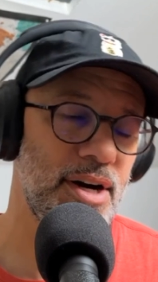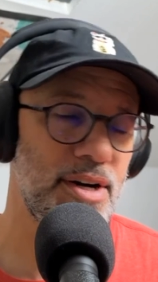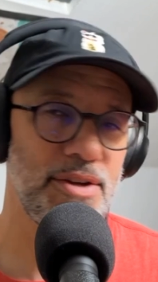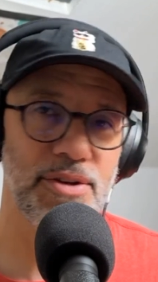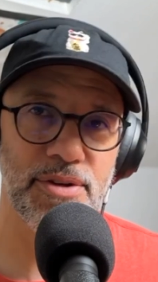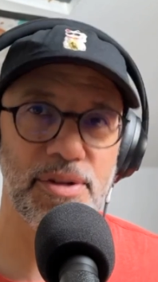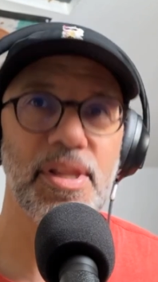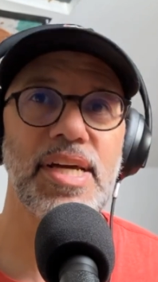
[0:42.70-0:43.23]

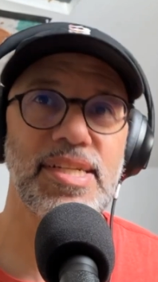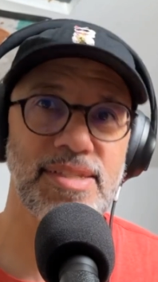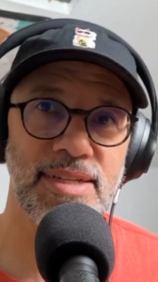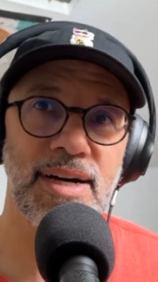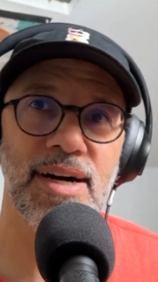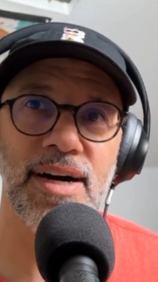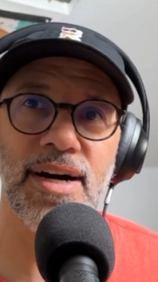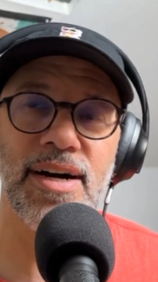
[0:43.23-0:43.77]
you're like,
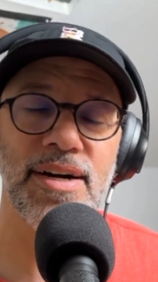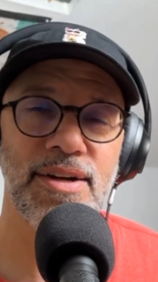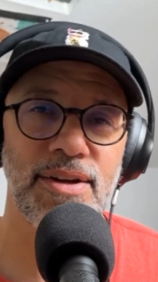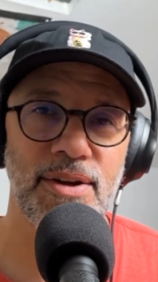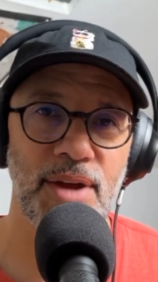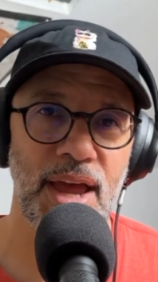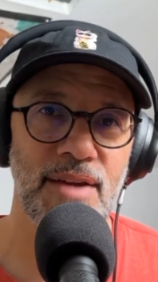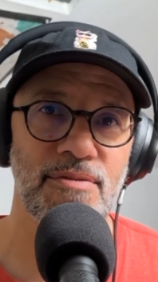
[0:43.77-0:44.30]
duh,
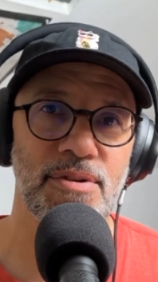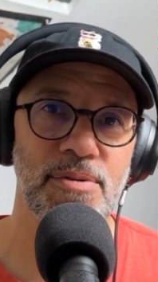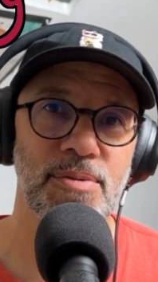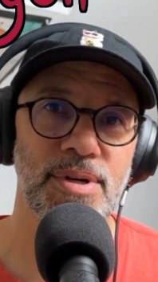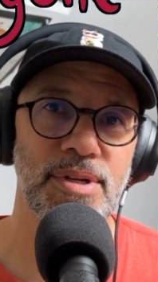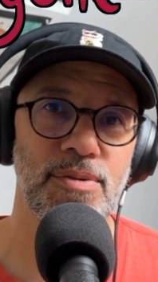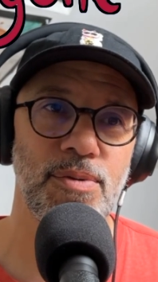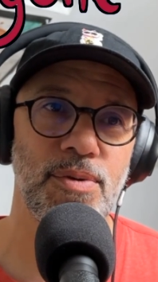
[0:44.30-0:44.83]

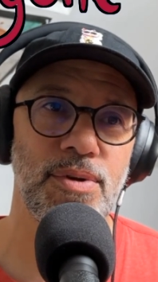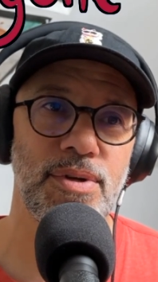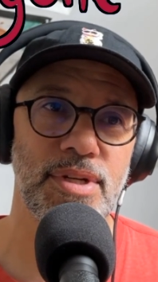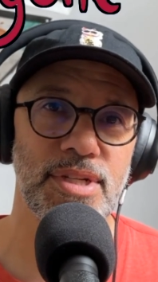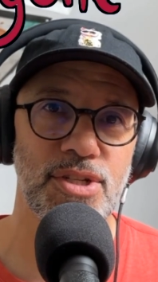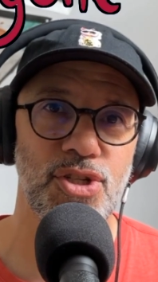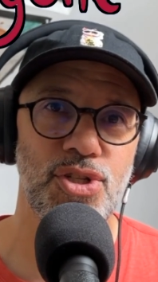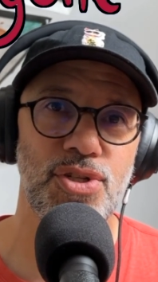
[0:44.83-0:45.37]
everyone
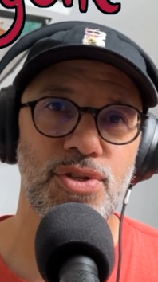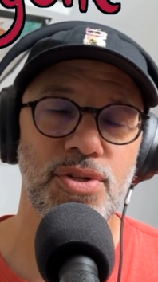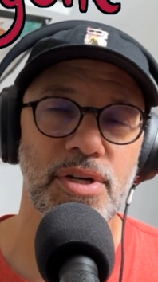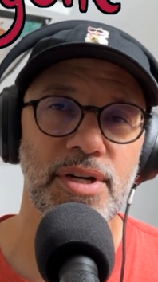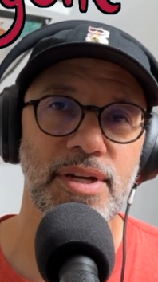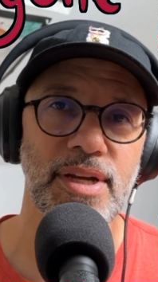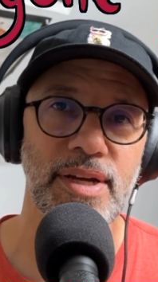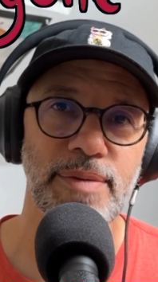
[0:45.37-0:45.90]
is
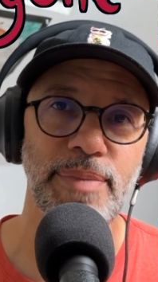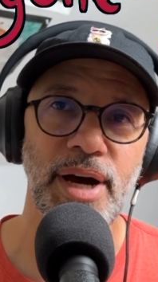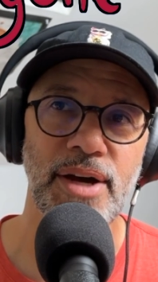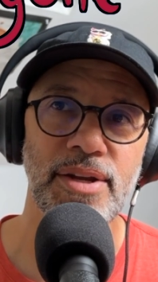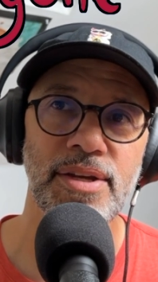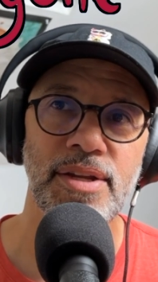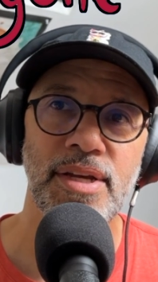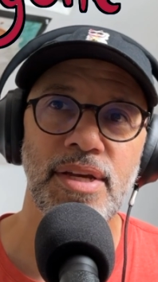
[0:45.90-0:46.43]
talking
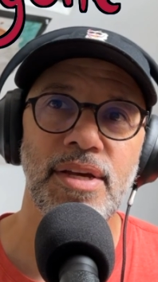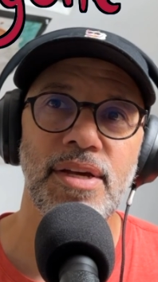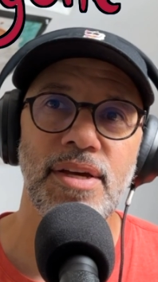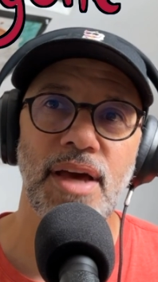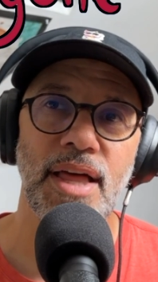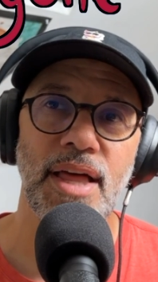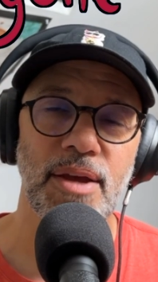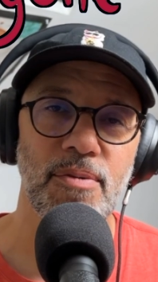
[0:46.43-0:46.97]
about it,
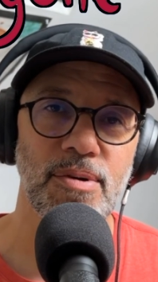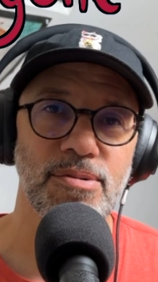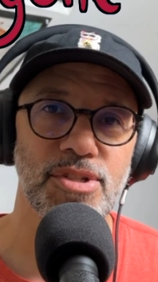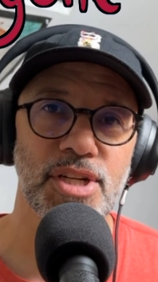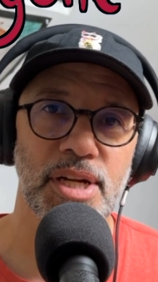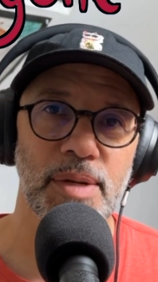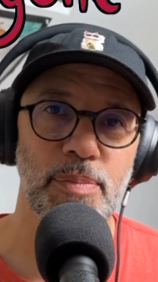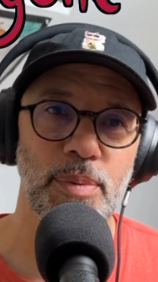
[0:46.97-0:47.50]
and they won't
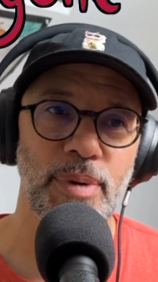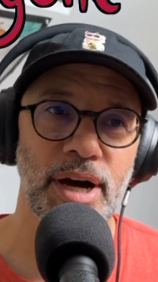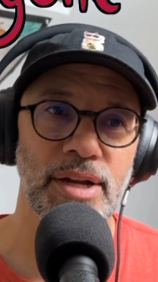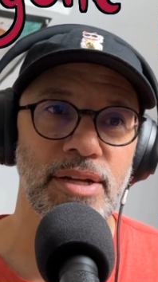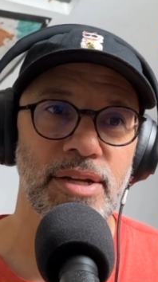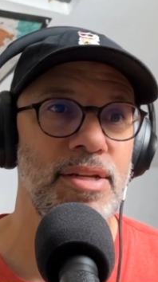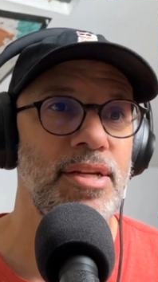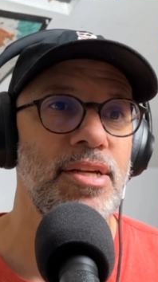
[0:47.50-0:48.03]
shut up about
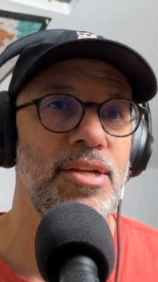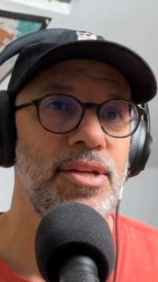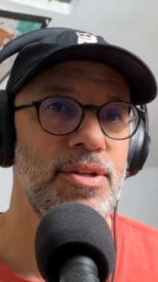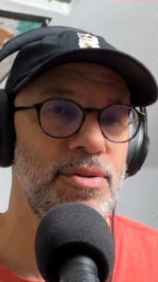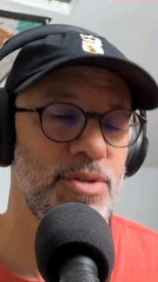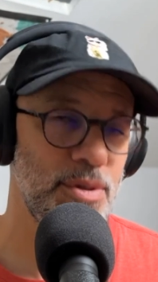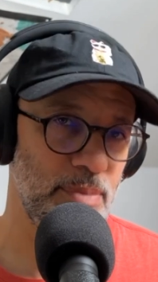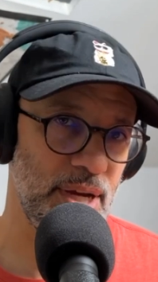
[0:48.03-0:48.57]
it.
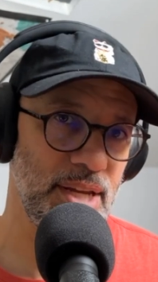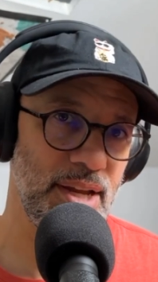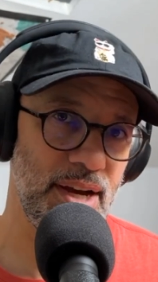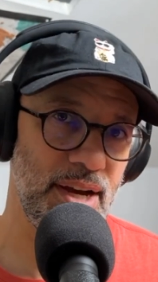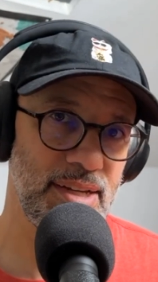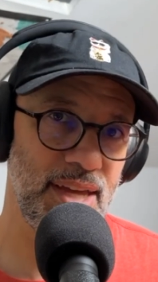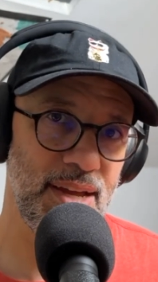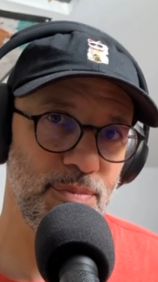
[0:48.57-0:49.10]
To my
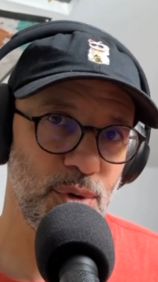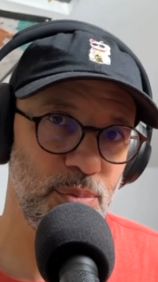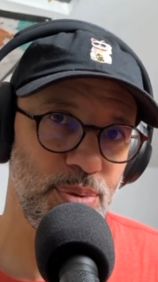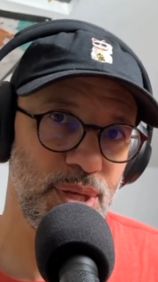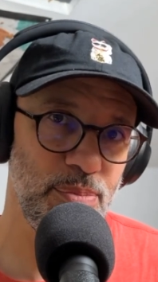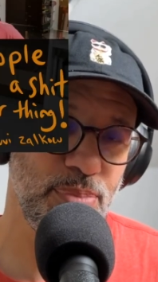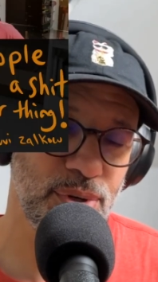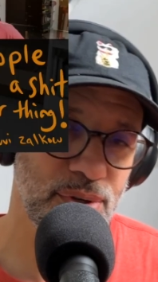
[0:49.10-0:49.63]
non-gamer
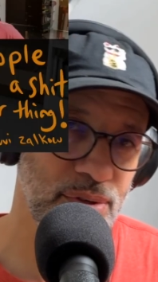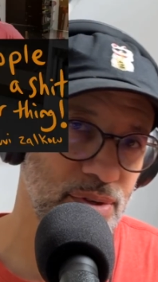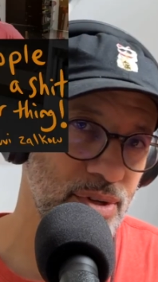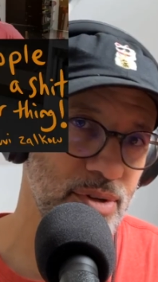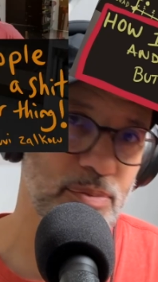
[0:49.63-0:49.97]
people, you know,